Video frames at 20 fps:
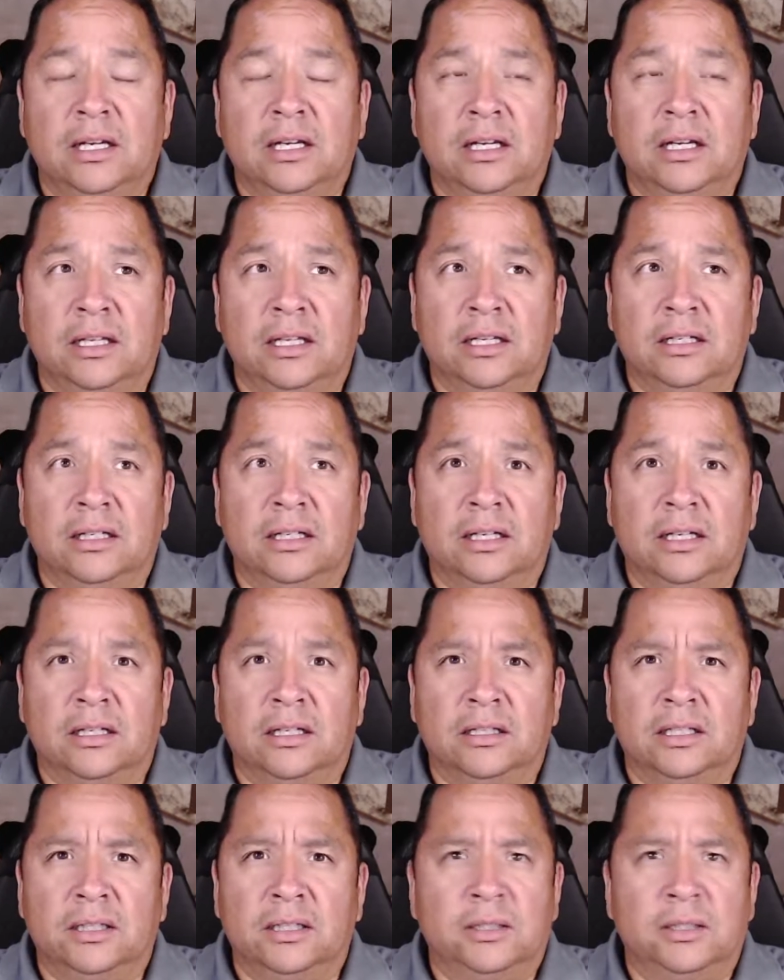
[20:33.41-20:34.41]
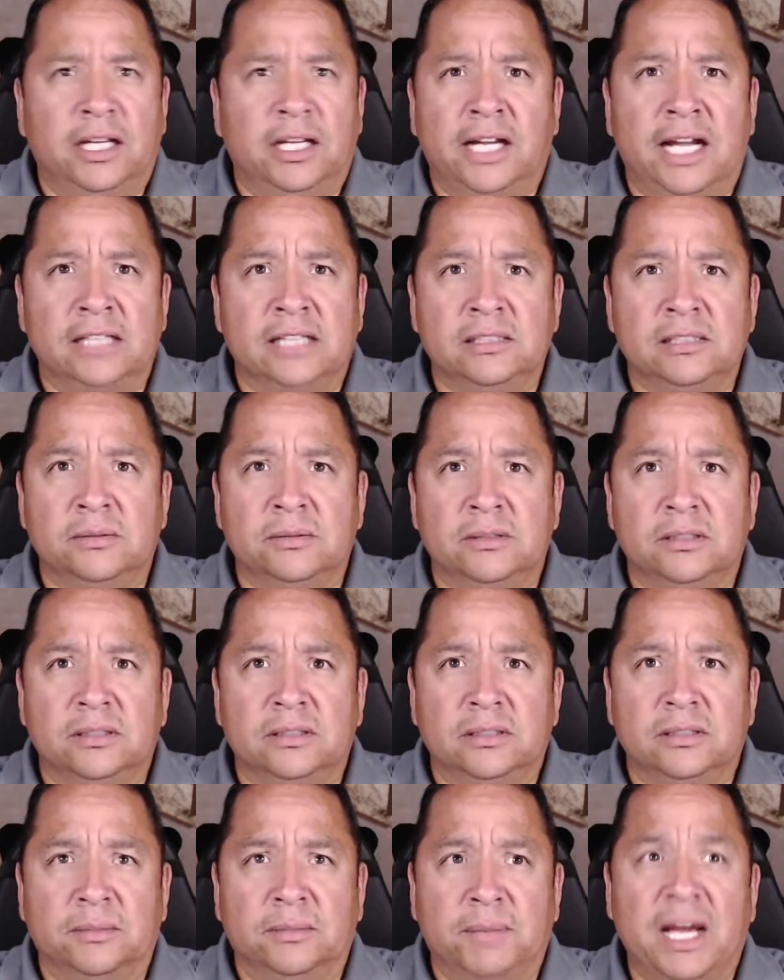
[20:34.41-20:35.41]
And it hasn't.
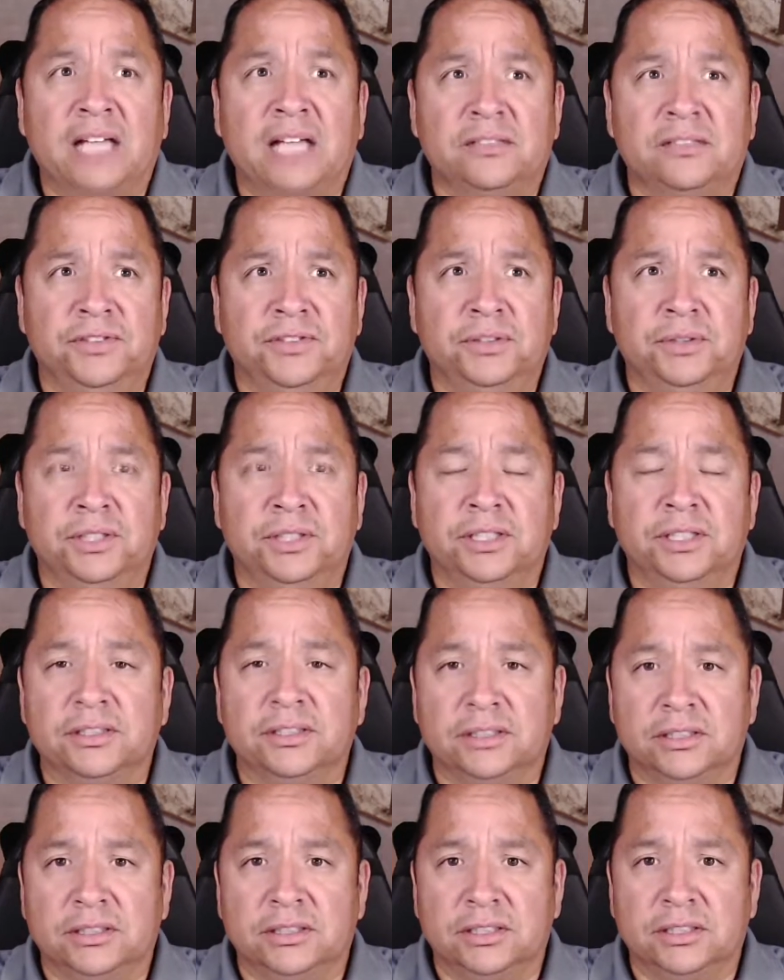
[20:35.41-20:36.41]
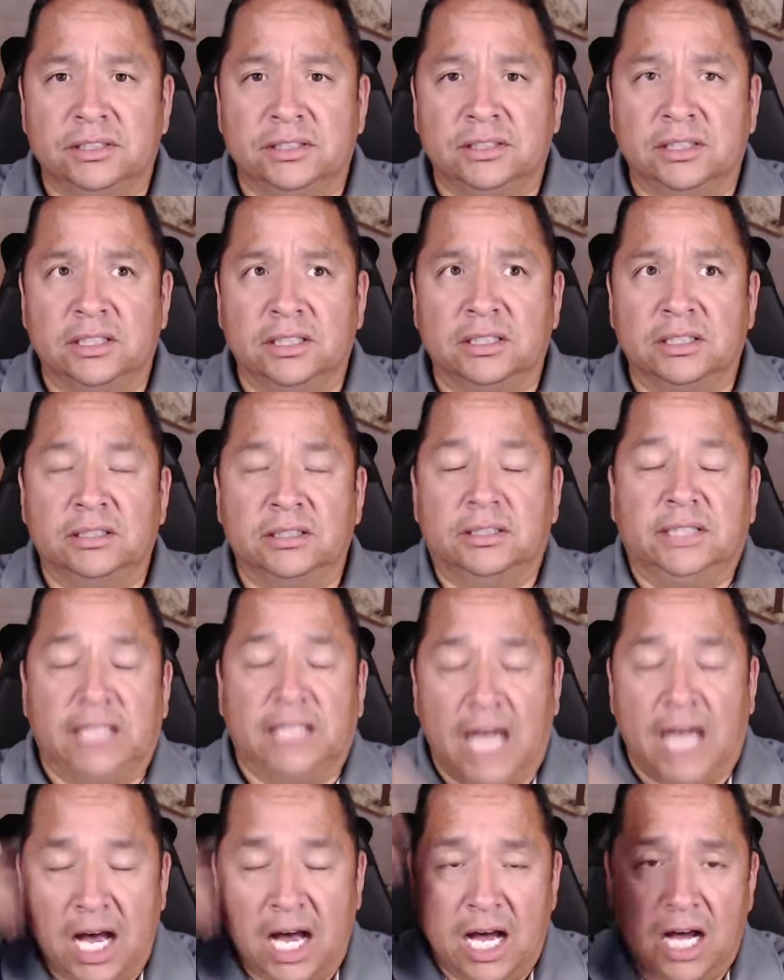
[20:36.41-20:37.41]
The past few years, it's just the
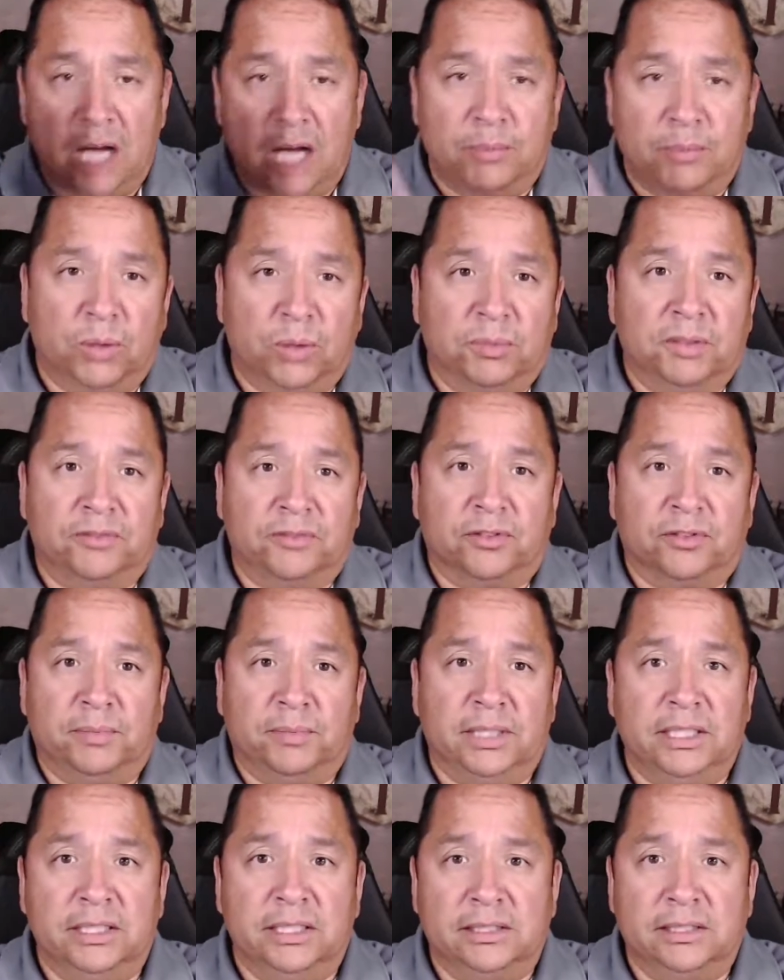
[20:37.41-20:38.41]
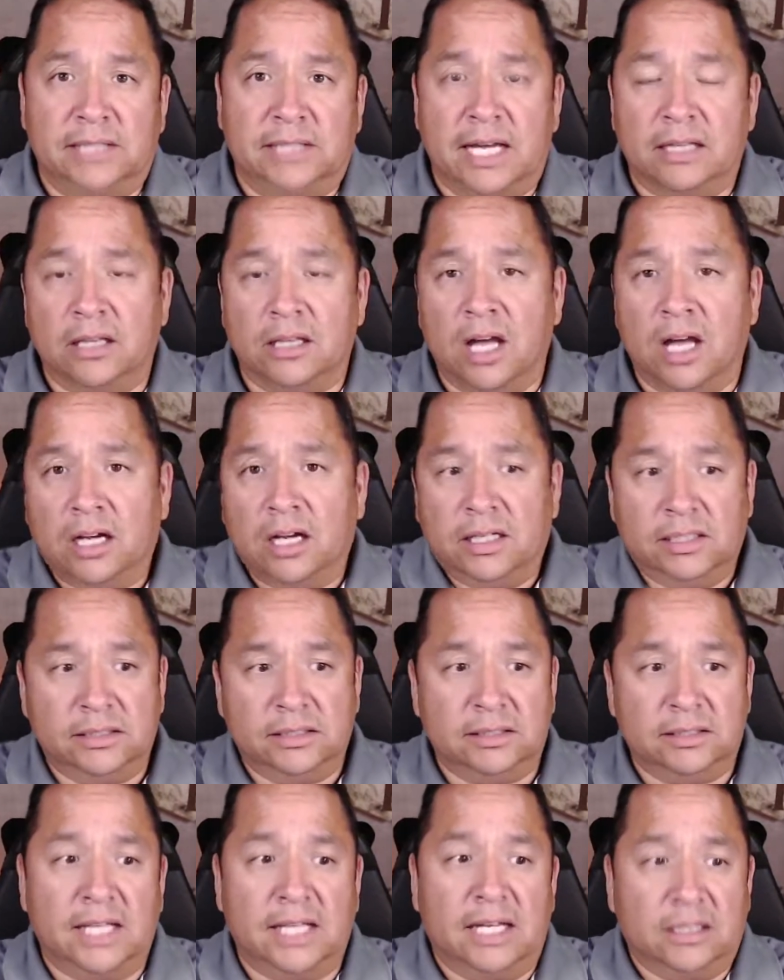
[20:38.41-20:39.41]
aha moment for me is that log
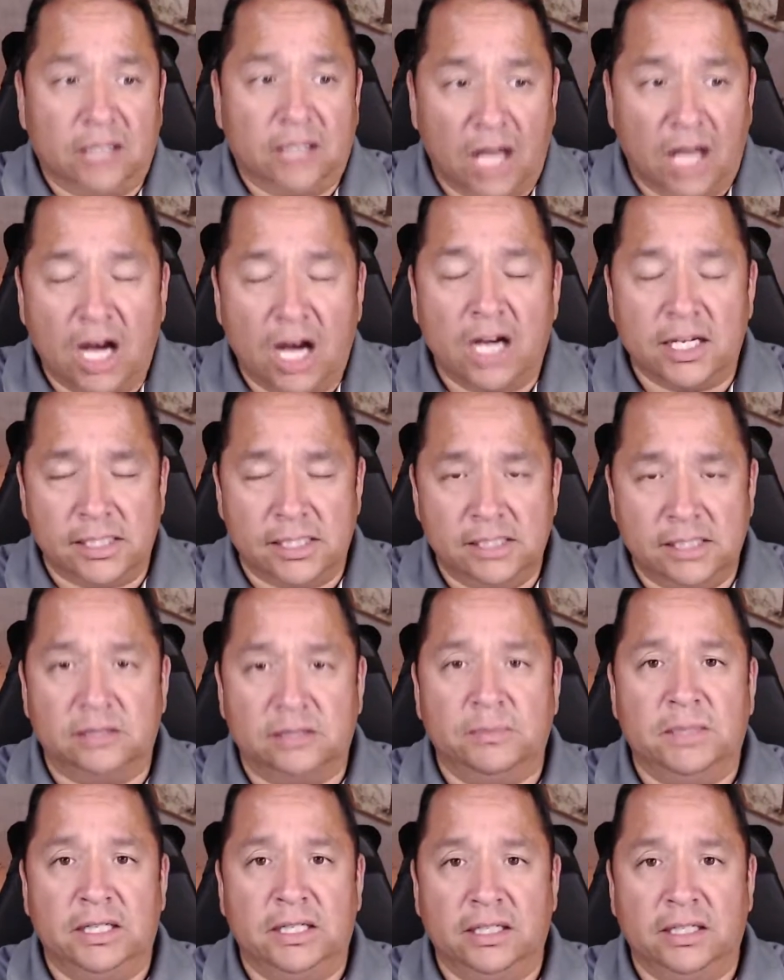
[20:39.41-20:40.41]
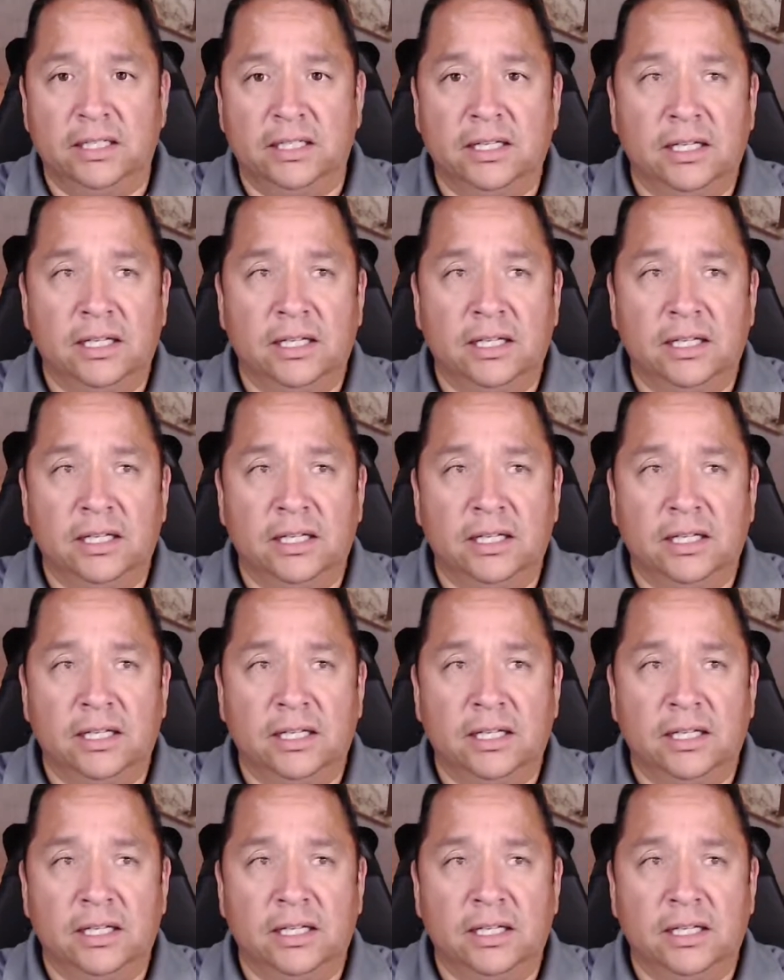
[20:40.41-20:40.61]
is me.